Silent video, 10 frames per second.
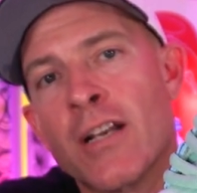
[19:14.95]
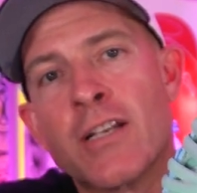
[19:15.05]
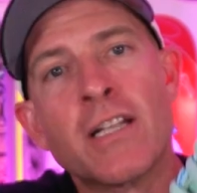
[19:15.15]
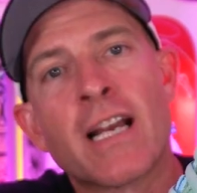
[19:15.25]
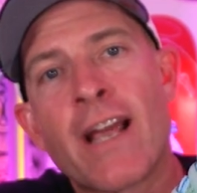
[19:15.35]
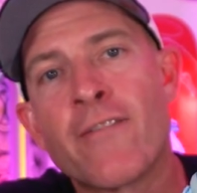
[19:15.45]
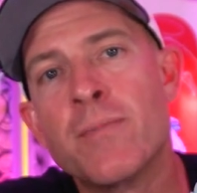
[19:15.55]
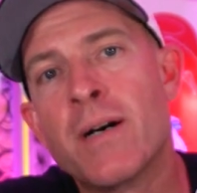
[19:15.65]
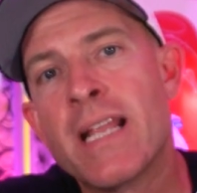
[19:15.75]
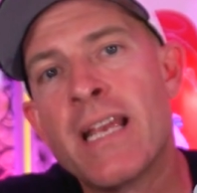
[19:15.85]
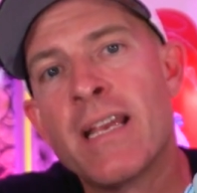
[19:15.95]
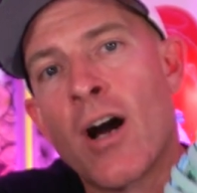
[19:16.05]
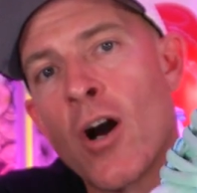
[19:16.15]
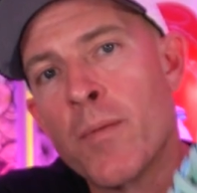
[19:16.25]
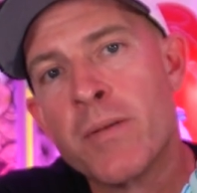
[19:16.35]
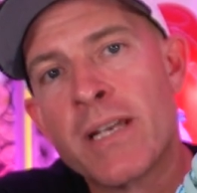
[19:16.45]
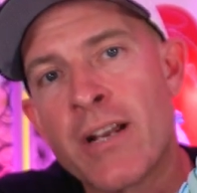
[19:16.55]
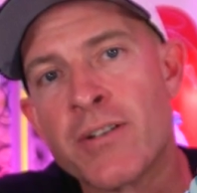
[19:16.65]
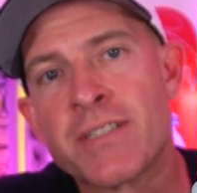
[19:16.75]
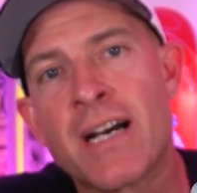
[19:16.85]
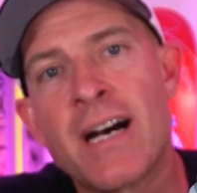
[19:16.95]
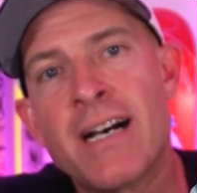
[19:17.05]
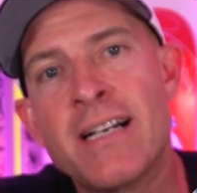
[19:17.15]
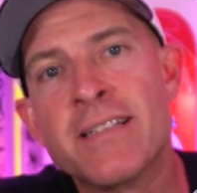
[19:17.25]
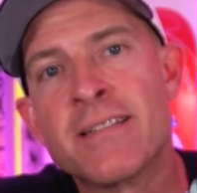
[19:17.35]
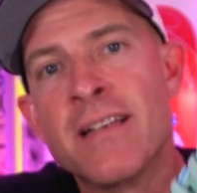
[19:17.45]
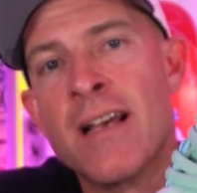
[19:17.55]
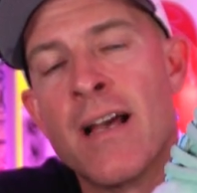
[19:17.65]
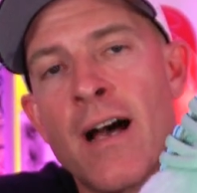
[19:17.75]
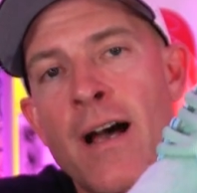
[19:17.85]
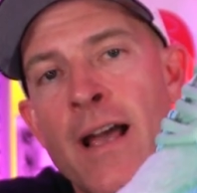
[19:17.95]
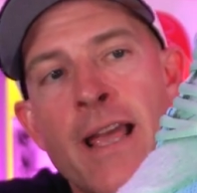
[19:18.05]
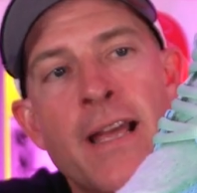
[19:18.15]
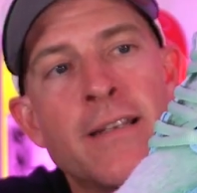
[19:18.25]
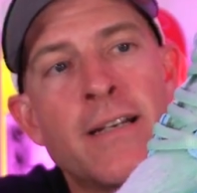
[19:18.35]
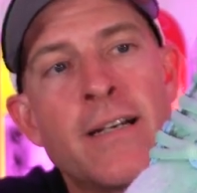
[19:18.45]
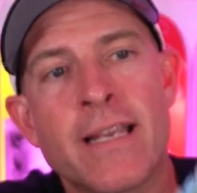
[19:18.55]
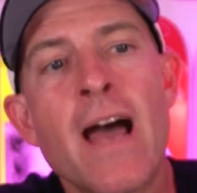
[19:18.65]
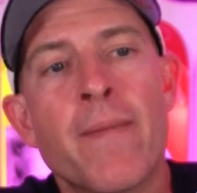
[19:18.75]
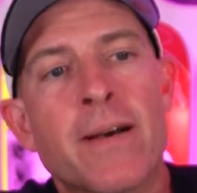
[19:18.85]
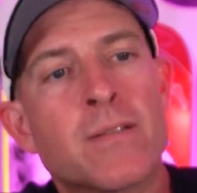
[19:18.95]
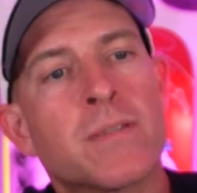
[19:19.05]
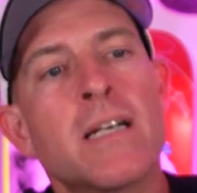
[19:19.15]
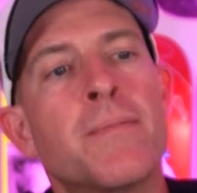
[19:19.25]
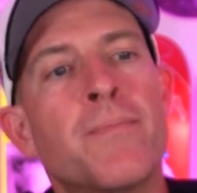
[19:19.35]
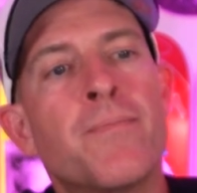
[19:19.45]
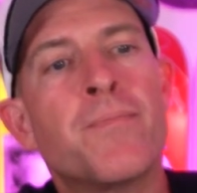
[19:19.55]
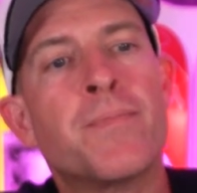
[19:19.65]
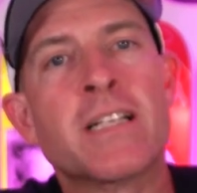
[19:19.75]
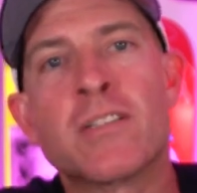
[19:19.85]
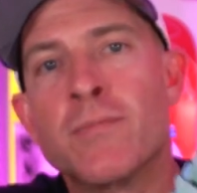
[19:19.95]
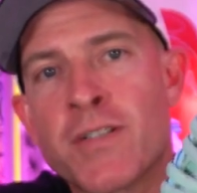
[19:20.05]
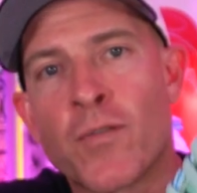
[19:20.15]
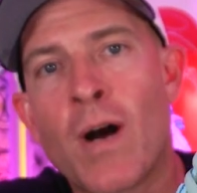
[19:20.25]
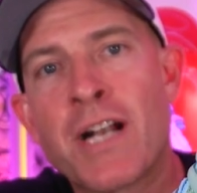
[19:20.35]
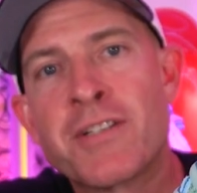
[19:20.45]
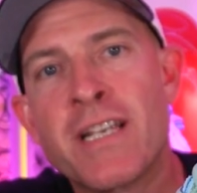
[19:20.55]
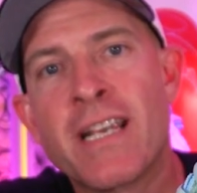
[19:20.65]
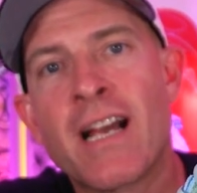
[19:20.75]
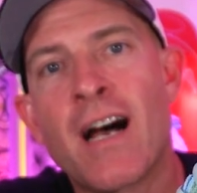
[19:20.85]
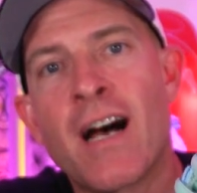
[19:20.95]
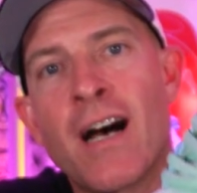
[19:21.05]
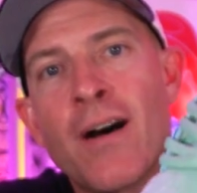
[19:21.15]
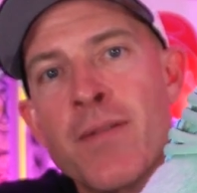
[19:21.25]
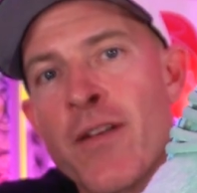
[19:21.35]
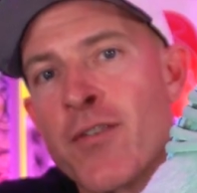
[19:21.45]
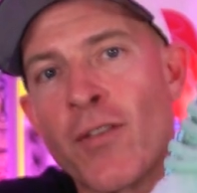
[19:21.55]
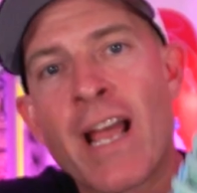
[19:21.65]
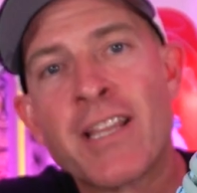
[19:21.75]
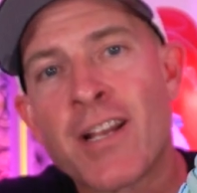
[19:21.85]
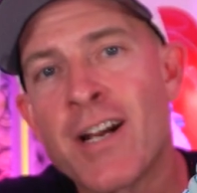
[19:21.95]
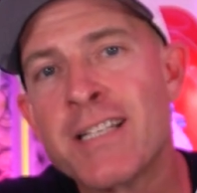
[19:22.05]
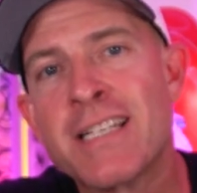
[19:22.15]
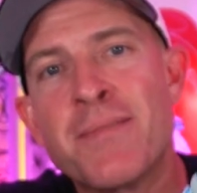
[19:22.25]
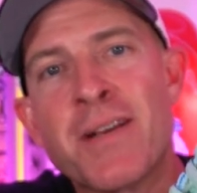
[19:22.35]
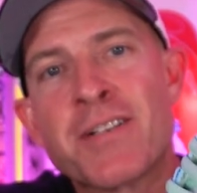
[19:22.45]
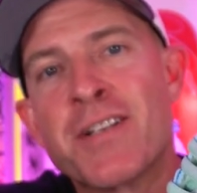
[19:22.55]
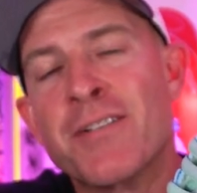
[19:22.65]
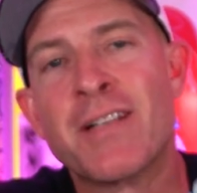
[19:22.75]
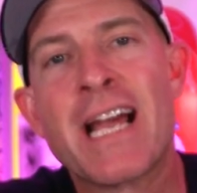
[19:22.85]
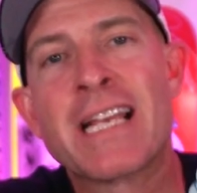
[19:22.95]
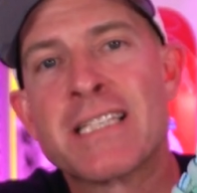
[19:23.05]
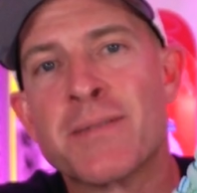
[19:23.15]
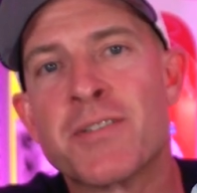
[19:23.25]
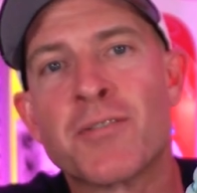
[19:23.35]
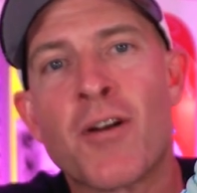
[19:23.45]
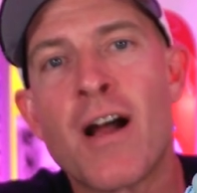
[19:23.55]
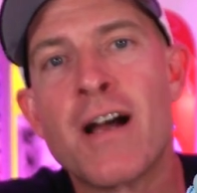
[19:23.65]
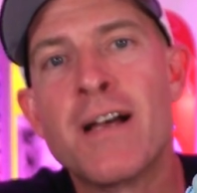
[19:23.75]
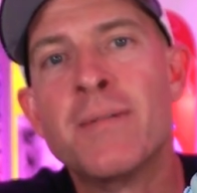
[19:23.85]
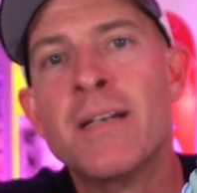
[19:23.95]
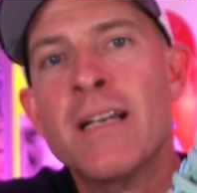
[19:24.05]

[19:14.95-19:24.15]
Good luck, everybody. I hope you get your size. And yeah, that's what's up. Thanks so much for watching. If you're liking the content, make sure you like and subscribe.